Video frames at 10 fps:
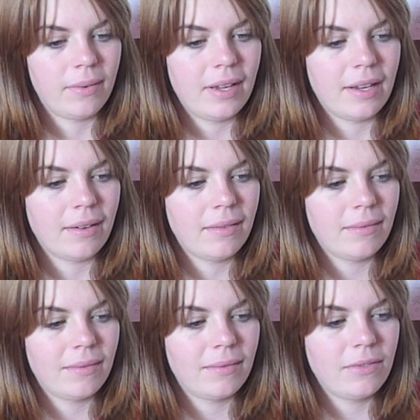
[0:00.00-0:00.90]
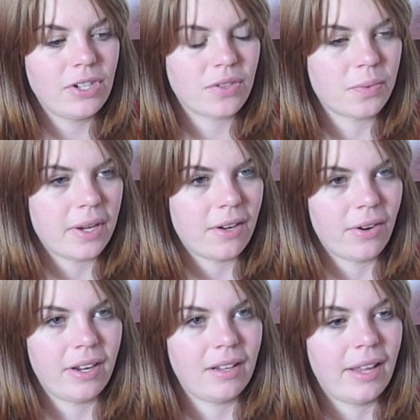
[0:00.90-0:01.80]
It just
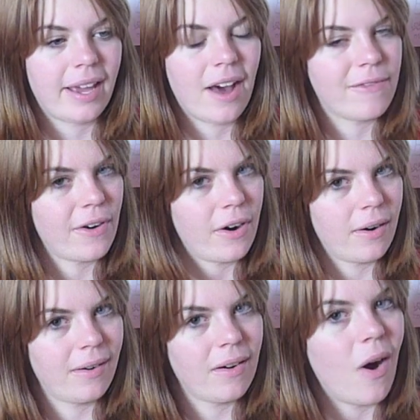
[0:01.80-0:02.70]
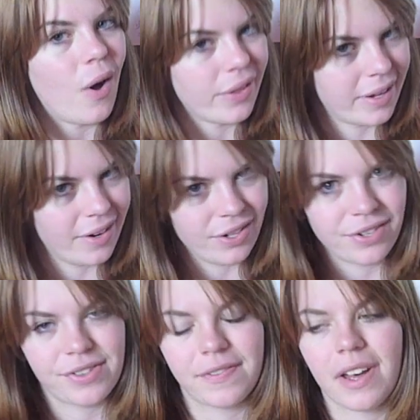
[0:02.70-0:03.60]
reiterated how far all the
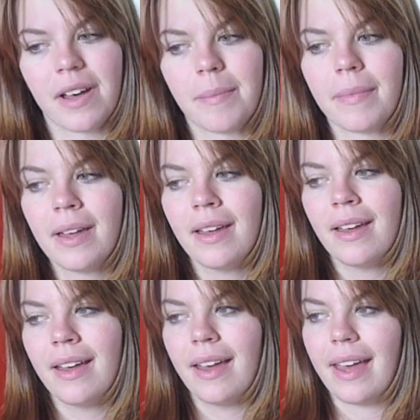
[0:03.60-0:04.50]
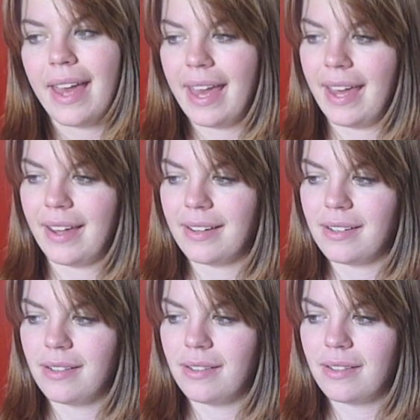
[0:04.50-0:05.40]
characters have come,
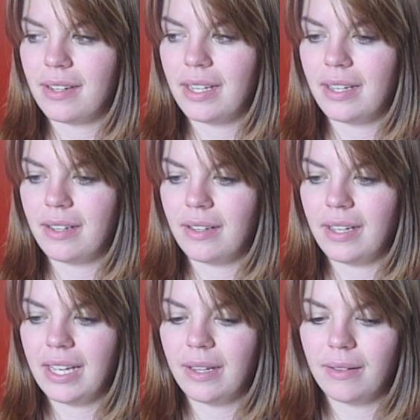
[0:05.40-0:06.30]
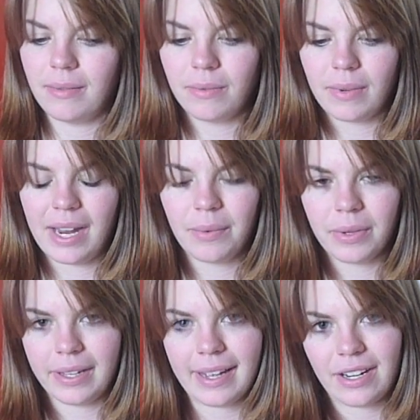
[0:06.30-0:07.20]
and it
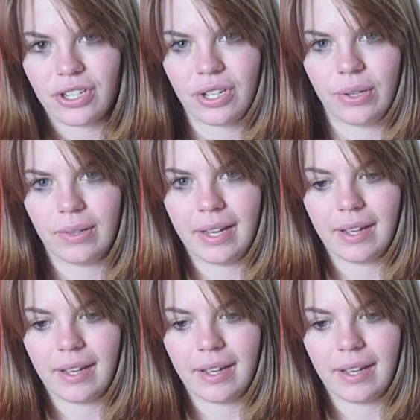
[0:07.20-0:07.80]
really kind of showed